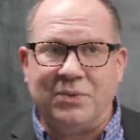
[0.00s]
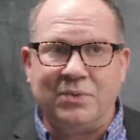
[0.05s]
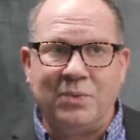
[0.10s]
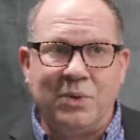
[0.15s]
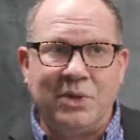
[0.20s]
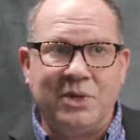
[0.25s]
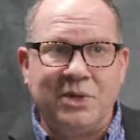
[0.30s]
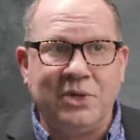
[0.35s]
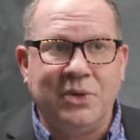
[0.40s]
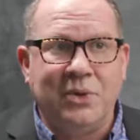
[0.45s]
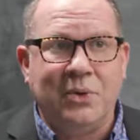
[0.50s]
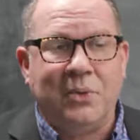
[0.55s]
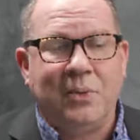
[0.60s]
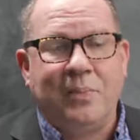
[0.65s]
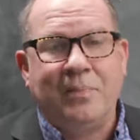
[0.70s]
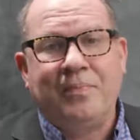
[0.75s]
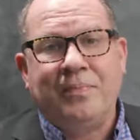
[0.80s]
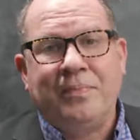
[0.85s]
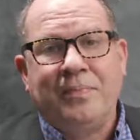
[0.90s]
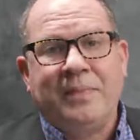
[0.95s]
would do.
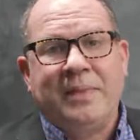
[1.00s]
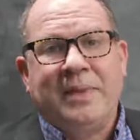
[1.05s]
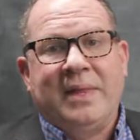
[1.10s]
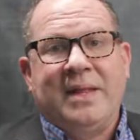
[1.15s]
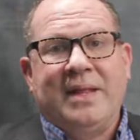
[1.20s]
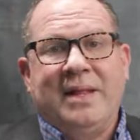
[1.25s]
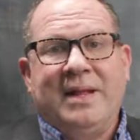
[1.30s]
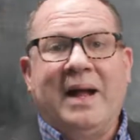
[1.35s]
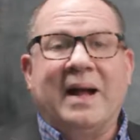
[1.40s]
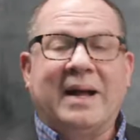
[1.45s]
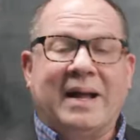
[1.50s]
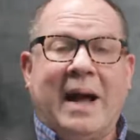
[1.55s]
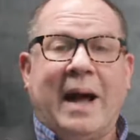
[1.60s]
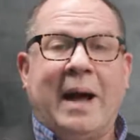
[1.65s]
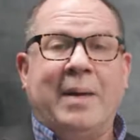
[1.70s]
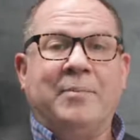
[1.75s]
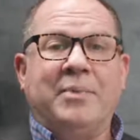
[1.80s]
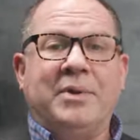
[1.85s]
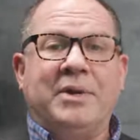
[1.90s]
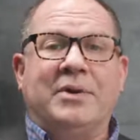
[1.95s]
A
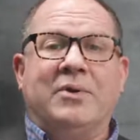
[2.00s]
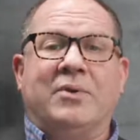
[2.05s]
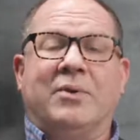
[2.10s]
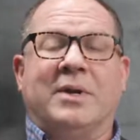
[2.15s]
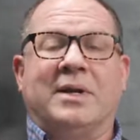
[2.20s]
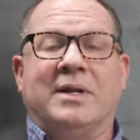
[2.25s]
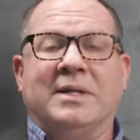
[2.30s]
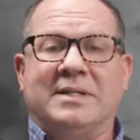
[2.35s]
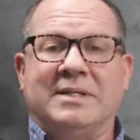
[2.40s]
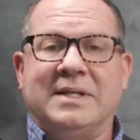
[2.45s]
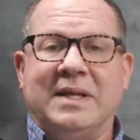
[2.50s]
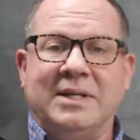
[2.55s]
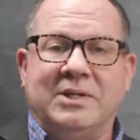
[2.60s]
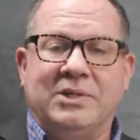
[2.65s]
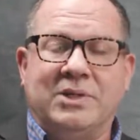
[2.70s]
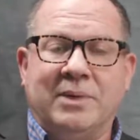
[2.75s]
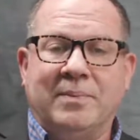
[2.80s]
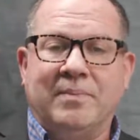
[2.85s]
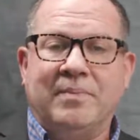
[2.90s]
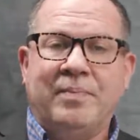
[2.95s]
competent
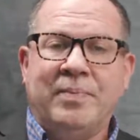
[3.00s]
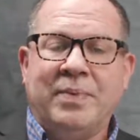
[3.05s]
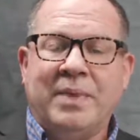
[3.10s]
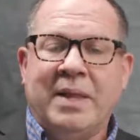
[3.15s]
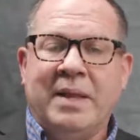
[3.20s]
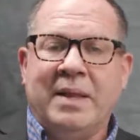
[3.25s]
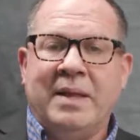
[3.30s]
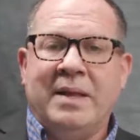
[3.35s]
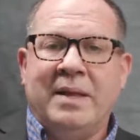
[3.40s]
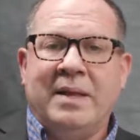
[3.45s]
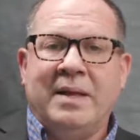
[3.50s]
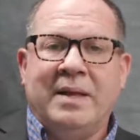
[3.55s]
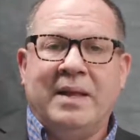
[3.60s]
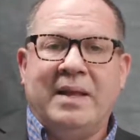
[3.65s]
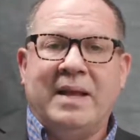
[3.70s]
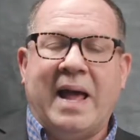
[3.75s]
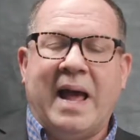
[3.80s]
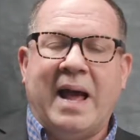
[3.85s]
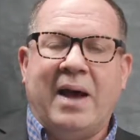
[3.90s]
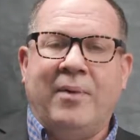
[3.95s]
organization.
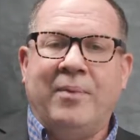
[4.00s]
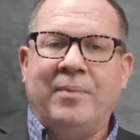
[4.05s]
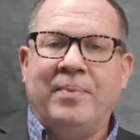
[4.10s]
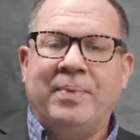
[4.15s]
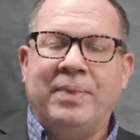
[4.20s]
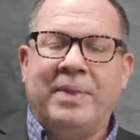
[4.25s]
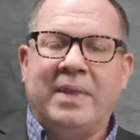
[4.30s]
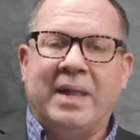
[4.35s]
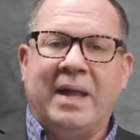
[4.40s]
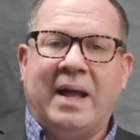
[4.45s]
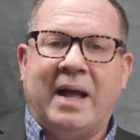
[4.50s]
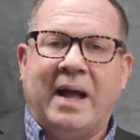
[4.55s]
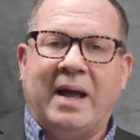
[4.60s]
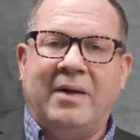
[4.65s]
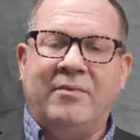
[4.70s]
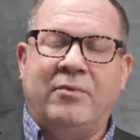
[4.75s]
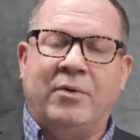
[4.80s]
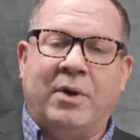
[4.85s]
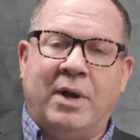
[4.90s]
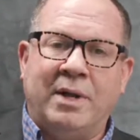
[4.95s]
Now,
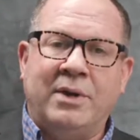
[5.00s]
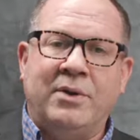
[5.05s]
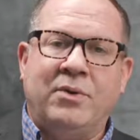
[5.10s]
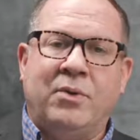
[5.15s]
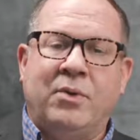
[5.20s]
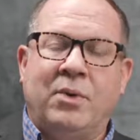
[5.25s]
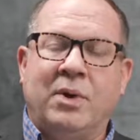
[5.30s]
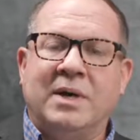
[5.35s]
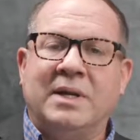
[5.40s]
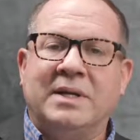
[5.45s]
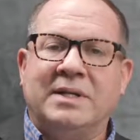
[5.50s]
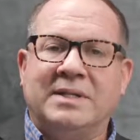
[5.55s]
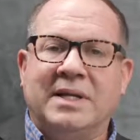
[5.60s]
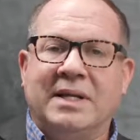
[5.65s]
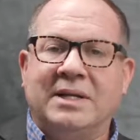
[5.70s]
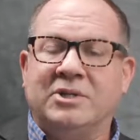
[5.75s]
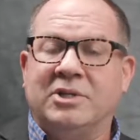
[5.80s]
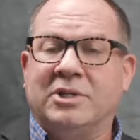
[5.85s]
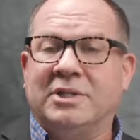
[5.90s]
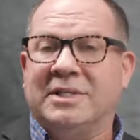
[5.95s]
I've run
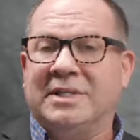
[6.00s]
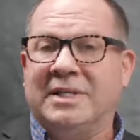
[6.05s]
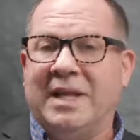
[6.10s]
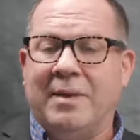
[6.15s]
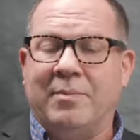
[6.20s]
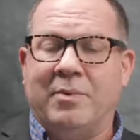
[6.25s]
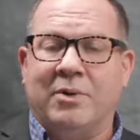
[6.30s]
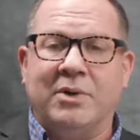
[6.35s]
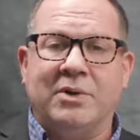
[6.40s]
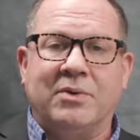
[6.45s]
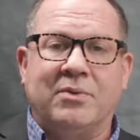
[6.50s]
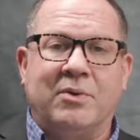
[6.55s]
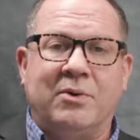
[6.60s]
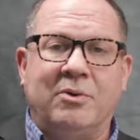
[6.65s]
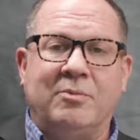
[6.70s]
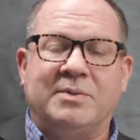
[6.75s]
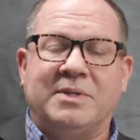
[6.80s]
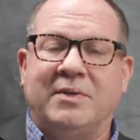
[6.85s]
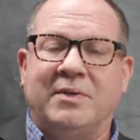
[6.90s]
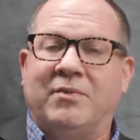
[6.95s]
organizations, neighborhood
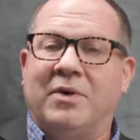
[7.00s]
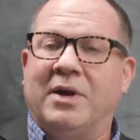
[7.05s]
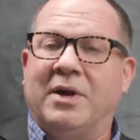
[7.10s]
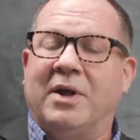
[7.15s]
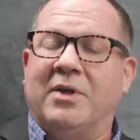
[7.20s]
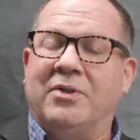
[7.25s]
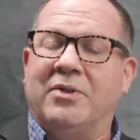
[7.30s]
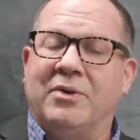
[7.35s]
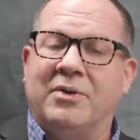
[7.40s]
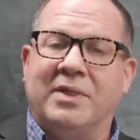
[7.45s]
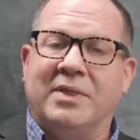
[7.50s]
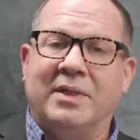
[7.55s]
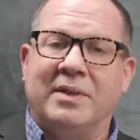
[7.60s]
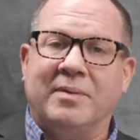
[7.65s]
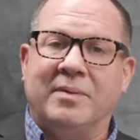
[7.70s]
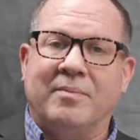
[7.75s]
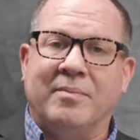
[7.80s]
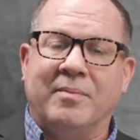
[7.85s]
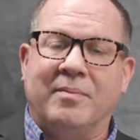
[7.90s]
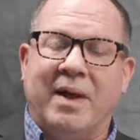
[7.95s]
groups. I've run
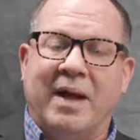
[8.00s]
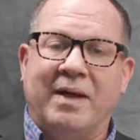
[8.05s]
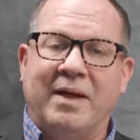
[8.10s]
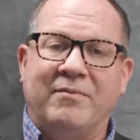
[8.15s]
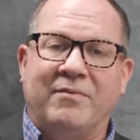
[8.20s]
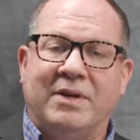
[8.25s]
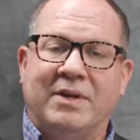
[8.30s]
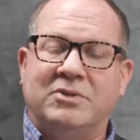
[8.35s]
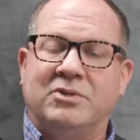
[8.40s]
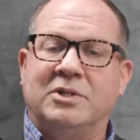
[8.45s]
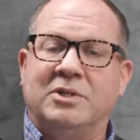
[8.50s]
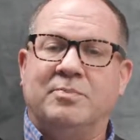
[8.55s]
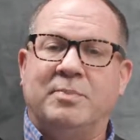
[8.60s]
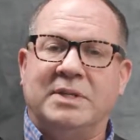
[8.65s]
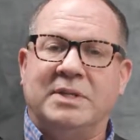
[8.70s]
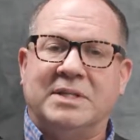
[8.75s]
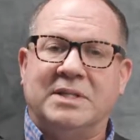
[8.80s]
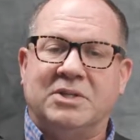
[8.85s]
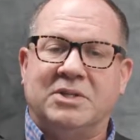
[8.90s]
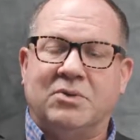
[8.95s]
my veterans
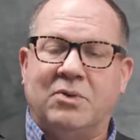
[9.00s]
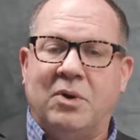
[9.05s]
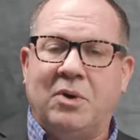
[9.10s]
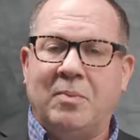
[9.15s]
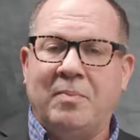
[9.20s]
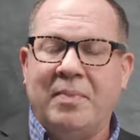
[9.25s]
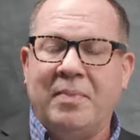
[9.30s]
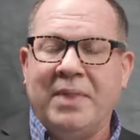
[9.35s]
business group.